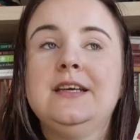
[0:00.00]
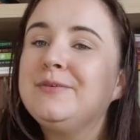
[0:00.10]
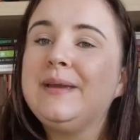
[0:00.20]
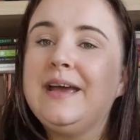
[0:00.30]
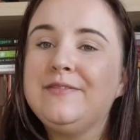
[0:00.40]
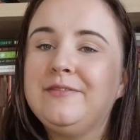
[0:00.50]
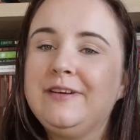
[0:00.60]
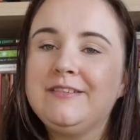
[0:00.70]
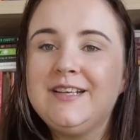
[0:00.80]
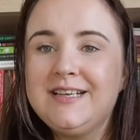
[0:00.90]
So we have a
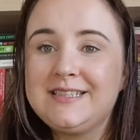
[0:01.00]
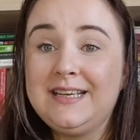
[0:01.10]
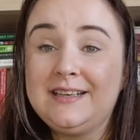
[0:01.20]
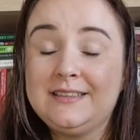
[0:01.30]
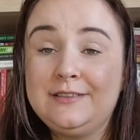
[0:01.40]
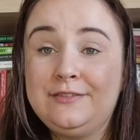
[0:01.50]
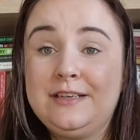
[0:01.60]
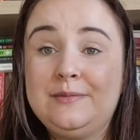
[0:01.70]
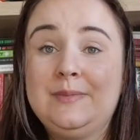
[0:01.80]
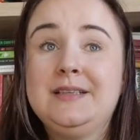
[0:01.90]
very nice character
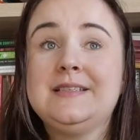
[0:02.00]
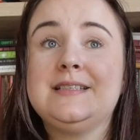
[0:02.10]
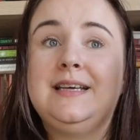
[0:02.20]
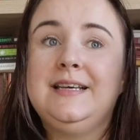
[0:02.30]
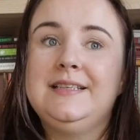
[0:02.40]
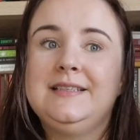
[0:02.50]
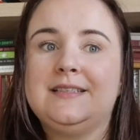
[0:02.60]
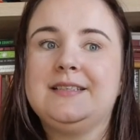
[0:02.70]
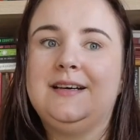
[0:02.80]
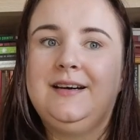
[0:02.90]
development and
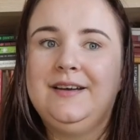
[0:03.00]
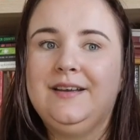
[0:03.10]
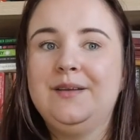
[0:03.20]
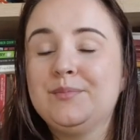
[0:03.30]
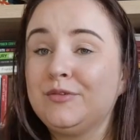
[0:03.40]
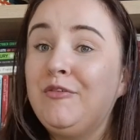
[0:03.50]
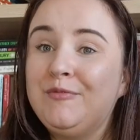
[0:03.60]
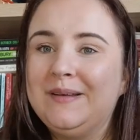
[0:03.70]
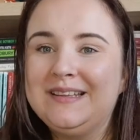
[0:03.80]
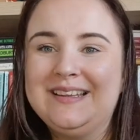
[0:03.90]

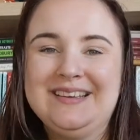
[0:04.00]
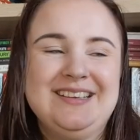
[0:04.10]
improvement,